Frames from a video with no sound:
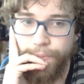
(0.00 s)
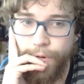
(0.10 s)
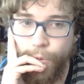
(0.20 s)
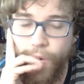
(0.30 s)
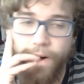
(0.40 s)

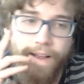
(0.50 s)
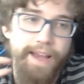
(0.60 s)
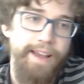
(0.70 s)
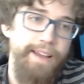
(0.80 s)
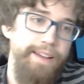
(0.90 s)
Well,
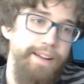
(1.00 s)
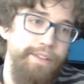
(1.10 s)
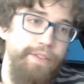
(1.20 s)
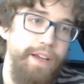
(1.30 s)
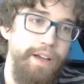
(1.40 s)
and, and, I
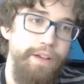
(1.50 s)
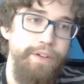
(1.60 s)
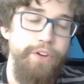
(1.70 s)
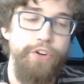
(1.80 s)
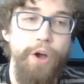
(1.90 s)
think I
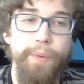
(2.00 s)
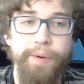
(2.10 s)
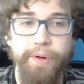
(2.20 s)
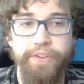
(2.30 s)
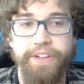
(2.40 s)
think your
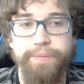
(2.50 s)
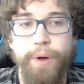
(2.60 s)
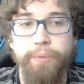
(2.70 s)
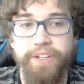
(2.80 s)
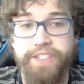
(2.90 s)
comment about the
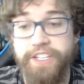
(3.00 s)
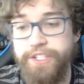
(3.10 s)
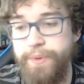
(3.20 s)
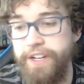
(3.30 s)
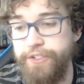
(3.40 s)
public attention
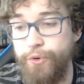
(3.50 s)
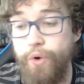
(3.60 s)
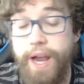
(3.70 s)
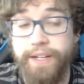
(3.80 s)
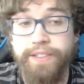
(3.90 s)
span is
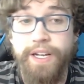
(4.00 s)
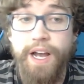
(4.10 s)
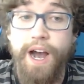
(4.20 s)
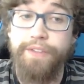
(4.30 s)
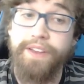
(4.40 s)
correct.
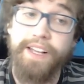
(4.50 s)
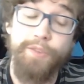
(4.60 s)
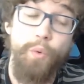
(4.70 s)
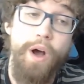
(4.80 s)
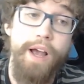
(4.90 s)
I think
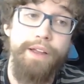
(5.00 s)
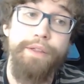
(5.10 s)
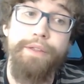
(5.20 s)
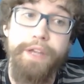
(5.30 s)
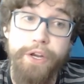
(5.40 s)
that's why
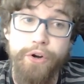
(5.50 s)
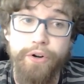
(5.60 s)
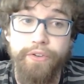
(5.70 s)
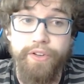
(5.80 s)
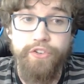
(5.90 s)

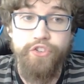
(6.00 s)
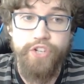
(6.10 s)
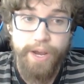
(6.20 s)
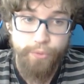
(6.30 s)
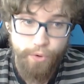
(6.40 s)
theaters in
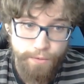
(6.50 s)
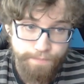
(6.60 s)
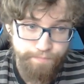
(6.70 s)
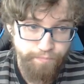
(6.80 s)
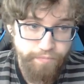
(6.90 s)
general
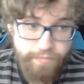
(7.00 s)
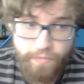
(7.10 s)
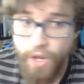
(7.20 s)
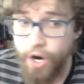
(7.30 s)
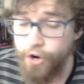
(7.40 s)

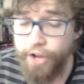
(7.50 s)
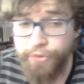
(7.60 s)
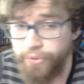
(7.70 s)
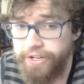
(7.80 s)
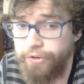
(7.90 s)
are not
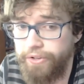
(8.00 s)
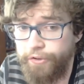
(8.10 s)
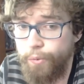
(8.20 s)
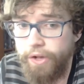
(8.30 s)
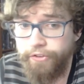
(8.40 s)
doing nearly
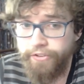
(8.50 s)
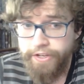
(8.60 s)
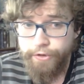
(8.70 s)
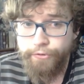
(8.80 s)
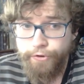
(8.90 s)
as well as they
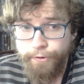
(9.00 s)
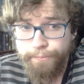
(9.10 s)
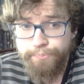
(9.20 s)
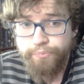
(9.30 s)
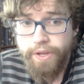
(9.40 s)
used to.
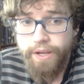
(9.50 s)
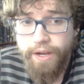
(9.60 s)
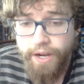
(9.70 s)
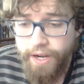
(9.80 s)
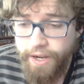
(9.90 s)

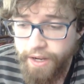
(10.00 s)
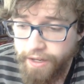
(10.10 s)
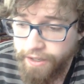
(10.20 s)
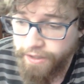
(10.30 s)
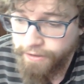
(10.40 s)

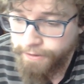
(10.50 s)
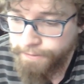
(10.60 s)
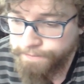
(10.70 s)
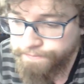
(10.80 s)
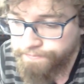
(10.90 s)
Uh,
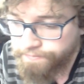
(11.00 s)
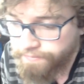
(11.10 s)
um,